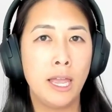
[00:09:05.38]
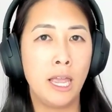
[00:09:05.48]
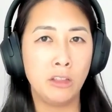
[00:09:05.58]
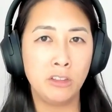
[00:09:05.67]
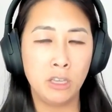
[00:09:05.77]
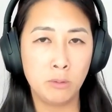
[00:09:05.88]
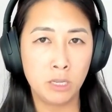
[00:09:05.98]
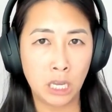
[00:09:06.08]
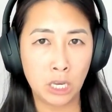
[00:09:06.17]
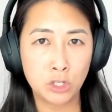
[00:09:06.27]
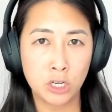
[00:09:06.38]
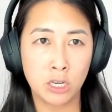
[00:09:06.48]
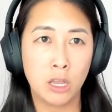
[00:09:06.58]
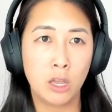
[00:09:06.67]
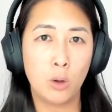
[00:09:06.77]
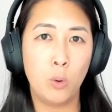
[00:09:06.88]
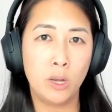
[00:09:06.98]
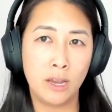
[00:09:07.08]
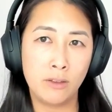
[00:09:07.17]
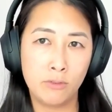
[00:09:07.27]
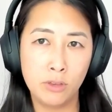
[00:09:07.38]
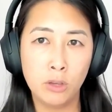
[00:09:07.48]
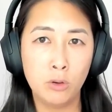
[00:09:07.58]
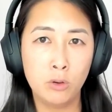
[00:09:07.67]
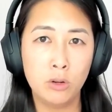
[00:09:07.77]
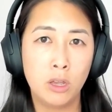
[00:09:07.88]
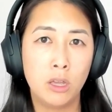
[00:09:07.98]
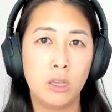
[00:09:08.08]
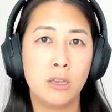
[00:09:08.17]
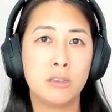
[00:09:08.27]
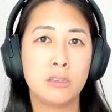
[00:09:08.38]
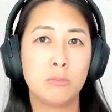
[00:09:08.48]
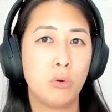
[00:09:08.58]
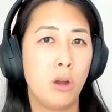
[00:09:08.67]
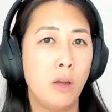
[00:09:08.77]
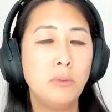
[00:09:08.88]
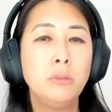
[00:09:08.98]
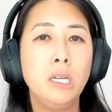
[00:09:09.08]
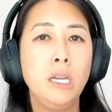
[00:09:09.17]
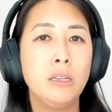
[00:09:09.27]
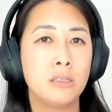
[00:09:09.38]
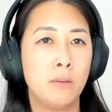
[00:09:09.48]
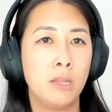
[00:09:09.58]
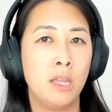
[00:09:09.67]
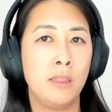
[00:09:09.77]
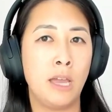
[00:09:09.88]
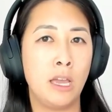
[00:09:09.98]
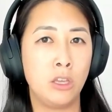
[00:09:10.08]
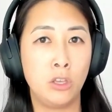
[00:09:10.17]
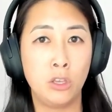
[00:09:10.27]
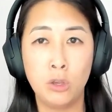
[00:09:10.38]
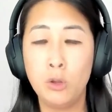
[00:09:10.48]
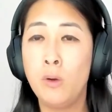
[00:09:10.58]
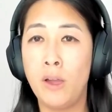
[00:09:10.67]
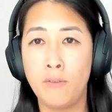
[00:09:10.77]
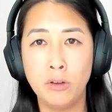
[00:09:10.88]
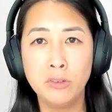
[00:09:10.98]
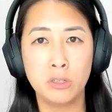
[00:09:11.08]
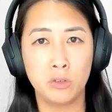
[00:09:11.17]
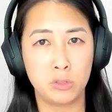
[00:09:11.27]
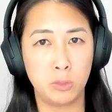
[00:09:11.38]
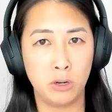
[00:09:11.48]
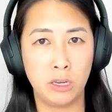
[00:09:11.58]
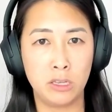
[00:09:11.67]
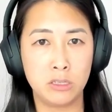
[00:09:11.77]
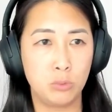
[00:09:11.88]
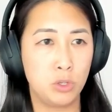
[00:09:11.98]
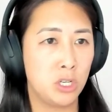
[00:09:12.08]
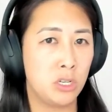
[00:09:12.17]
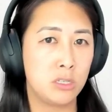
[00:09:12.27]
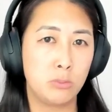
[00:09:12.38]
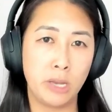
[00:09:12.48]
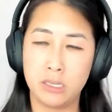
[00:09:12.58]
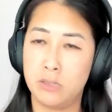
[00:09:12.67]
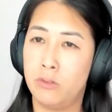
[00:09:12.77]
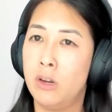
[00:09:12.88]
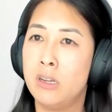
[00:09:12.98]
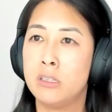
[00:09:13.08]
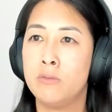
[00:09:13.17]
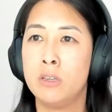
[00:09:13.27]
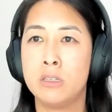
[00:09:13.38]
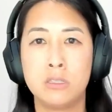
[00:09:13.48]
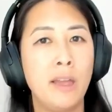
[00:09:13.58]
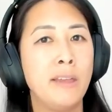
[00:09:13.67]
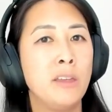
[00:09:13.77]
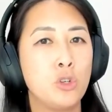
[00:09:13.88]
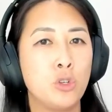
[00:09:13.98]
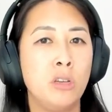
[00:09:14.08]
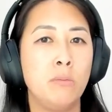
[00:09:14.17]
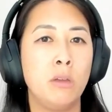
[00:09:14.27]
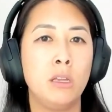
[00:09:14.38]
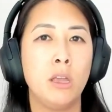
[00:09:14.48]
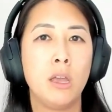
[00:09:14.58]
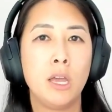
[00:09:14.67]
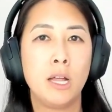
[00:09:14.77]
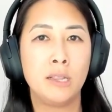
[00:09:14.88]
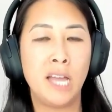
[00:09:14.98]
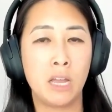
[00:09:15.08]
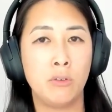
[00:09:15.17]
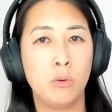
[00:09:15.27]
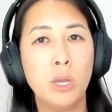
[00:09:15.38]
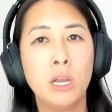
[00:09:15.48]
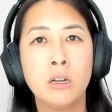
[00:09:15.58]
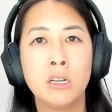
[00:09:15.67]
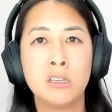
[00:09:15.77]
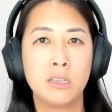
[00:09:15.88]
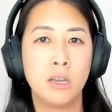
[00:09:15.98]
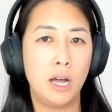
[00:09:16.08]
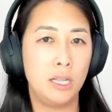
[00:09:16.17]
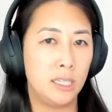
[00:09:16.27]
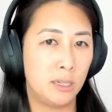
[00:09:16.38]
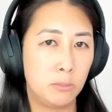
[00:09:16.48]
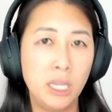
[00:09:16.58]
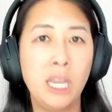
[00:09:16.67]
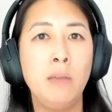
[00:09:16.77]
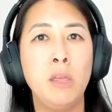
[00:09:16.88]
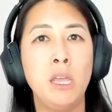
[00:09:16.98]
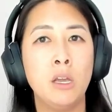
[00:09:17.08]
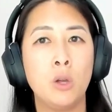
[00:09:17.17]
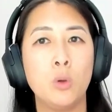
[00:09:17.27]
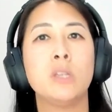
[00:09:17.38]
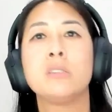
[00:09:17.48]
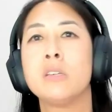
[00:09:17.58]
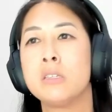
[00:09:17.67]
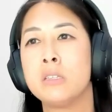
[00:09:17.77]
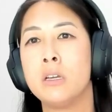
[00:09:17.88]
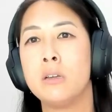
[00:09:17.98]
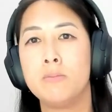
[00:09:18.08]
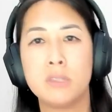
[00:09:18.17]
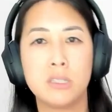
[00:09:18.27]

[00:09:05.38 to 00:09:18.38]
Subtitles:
healthy communication. What I viewed is probably something that you have also experienced, which is passive aggressiveness, silent treatment, lack of awareness, a lot of blaming, criticism,